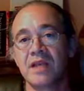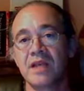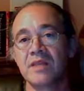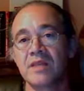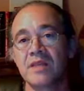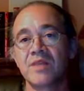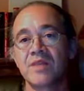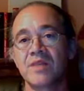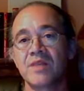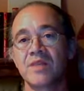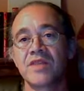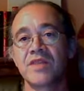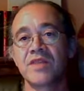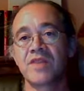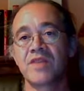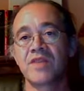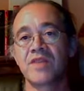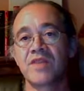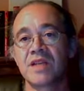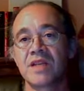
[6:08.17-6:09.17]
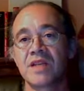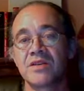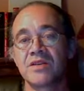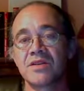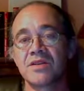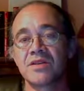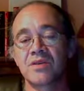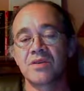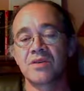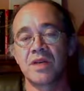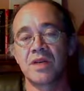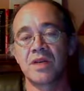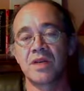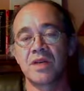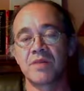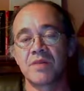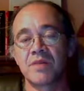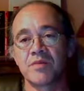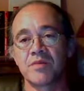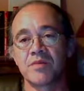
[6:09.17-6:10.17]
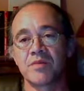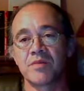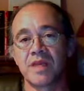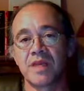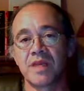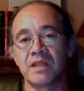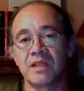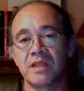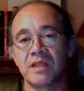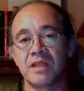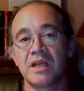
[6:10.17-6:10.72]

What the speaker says: that when the French financiers created paper money,